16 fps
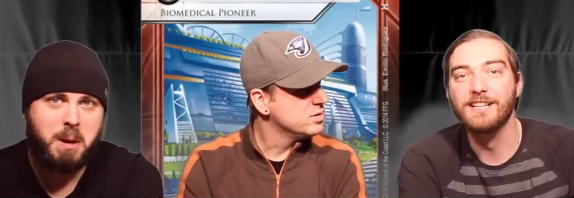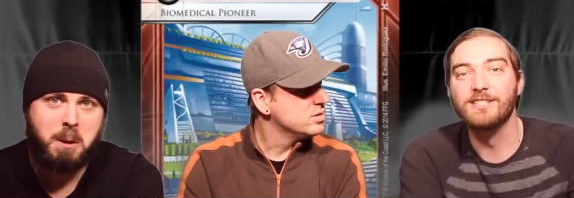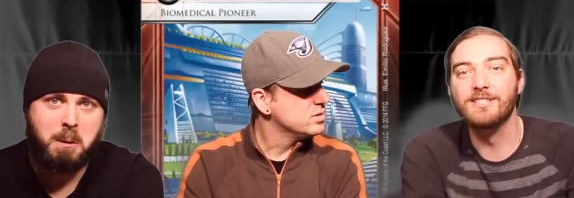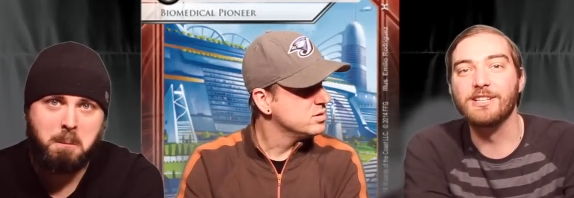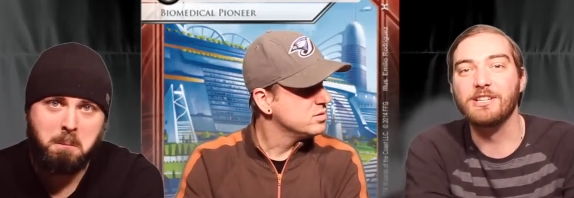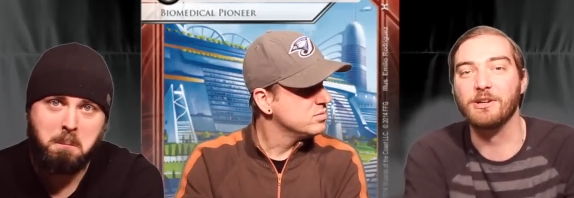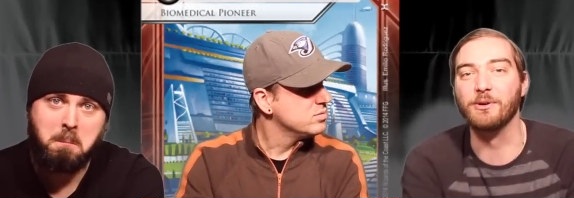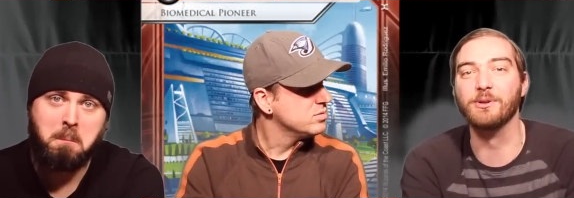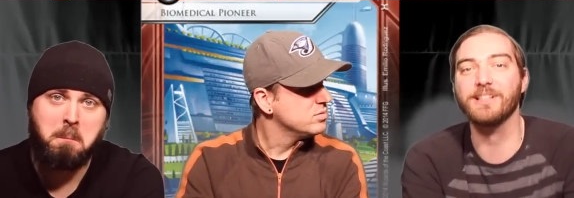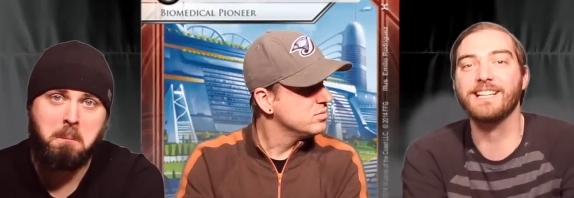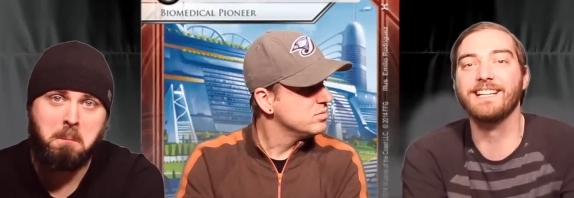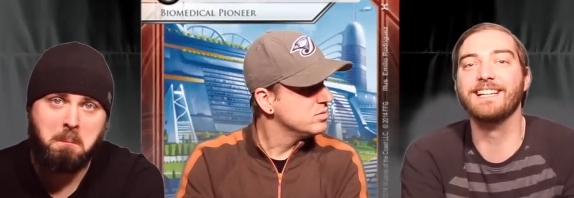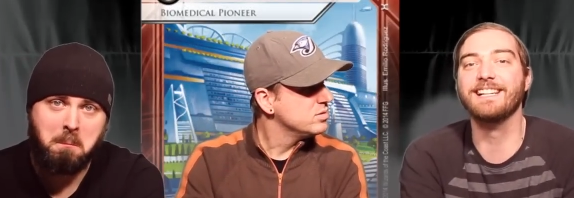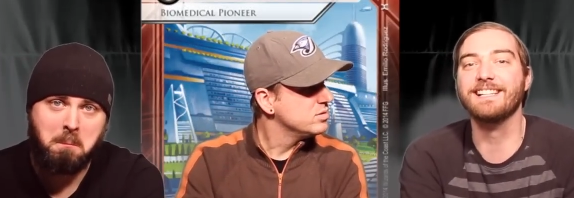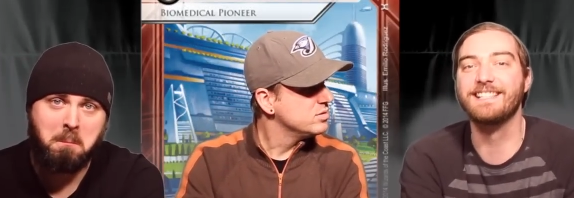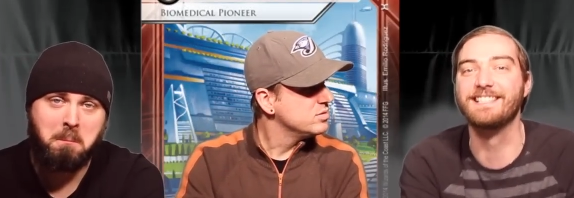Speaker 1: So you only
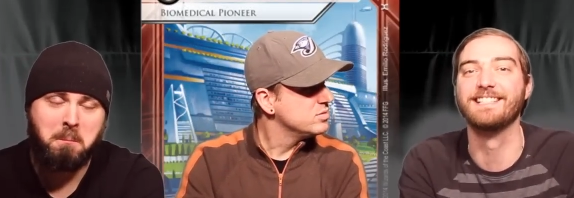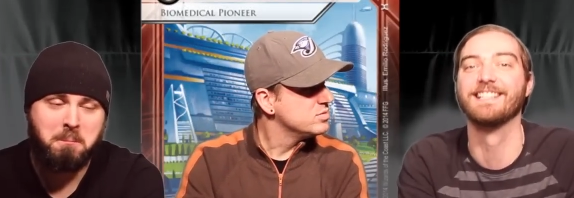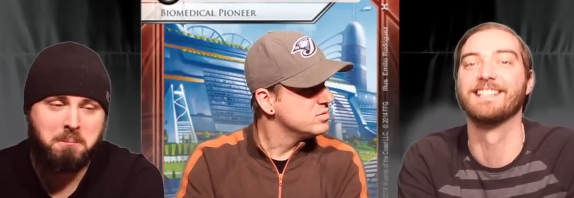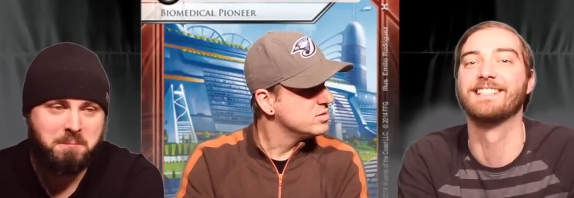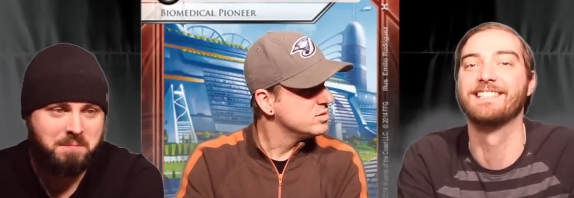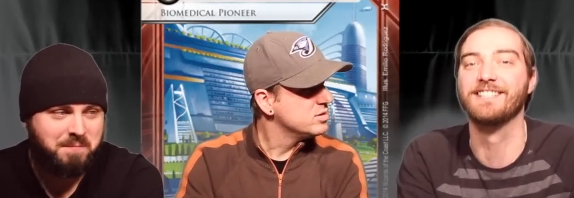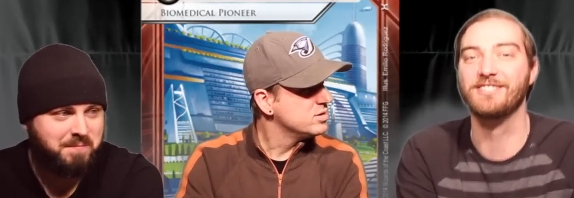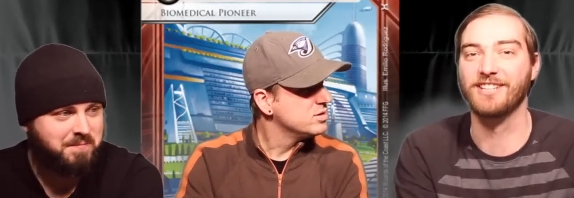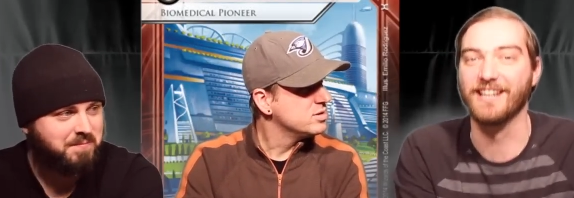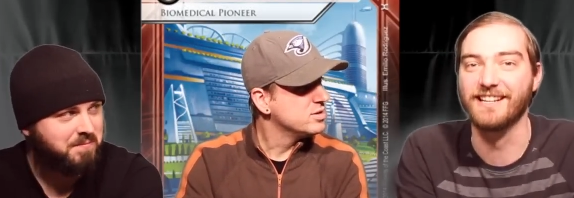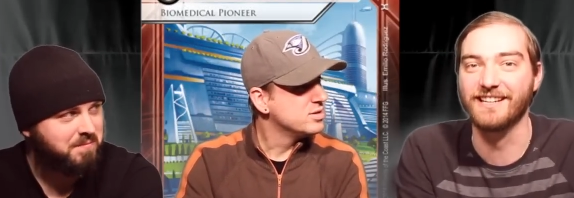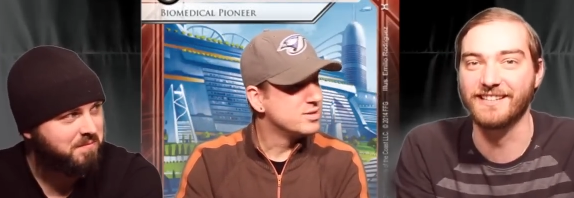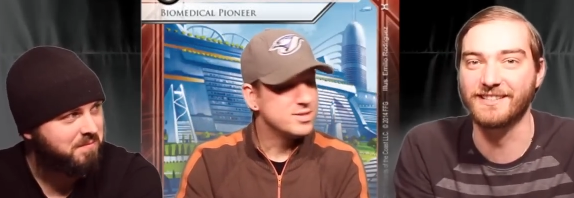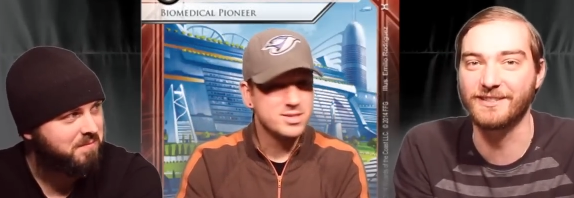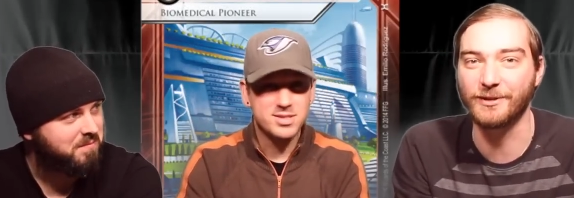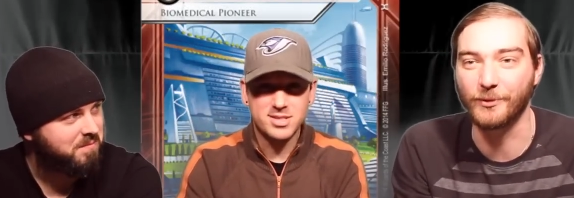need six
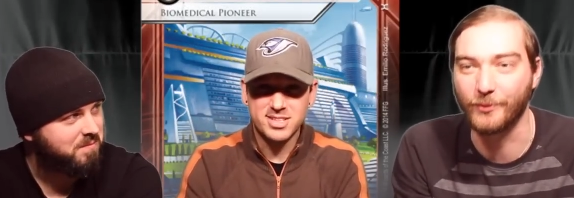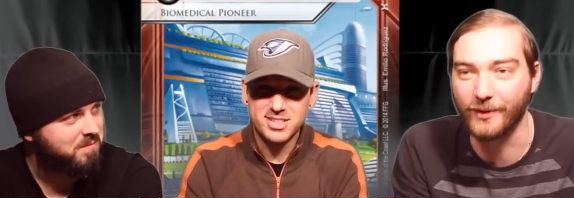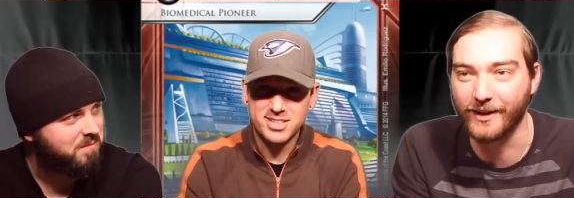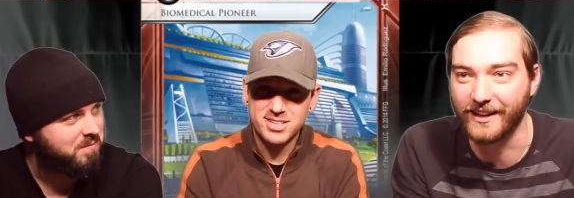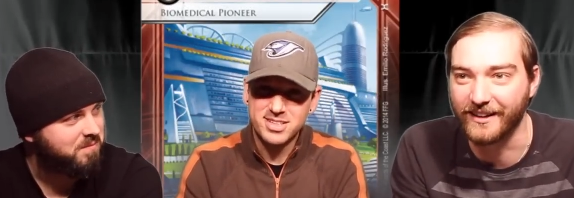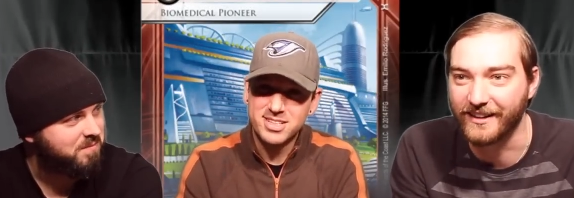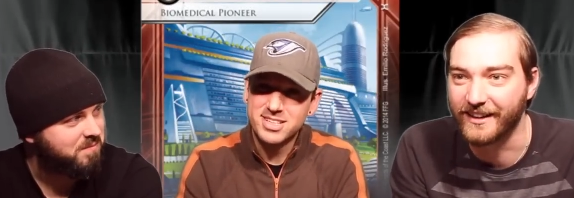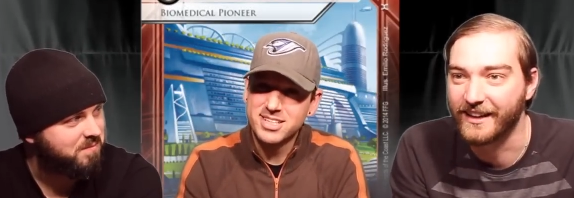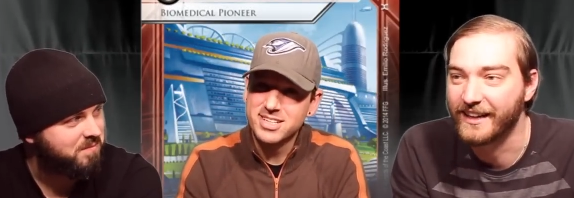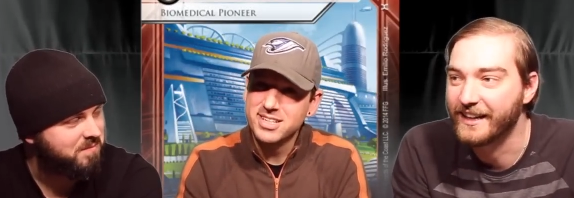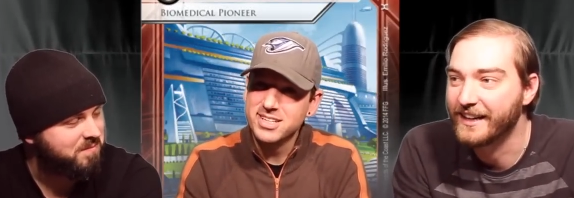agendas to win.